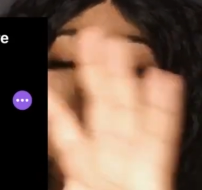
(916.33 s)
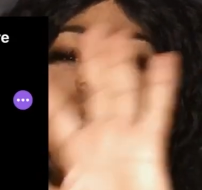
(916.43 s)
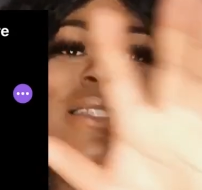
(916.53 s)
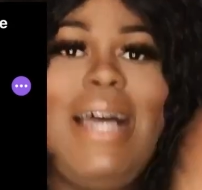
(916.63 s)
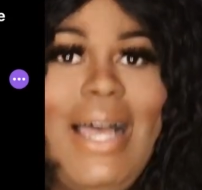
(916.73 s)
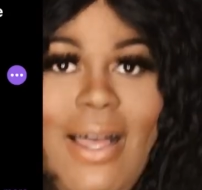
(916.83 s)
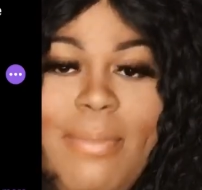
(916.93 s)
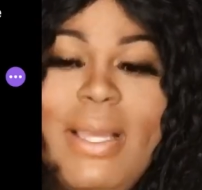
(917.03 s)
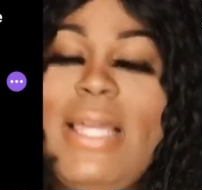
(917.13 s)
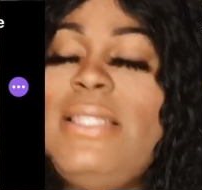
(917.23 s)
up, because
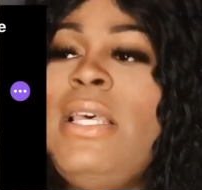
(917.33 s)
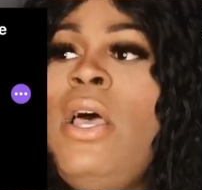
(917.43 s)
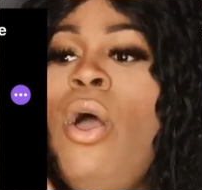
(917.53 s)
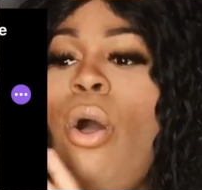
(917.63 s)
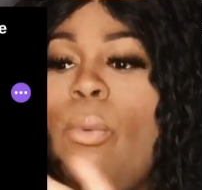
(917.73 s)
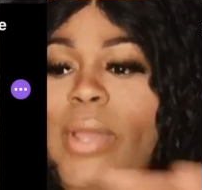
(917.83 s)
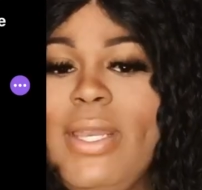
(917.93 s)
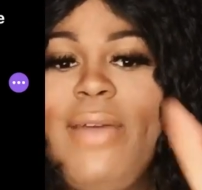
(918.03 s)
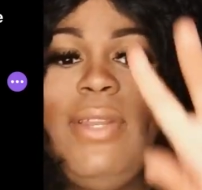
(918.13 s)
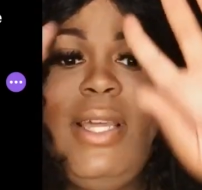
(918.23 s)
we are definitely going
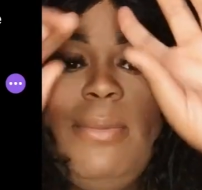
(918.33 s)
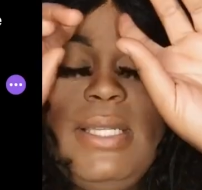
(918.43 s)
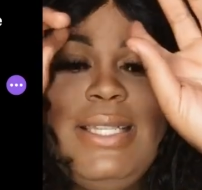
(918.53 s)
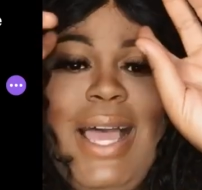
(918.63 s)
to be diving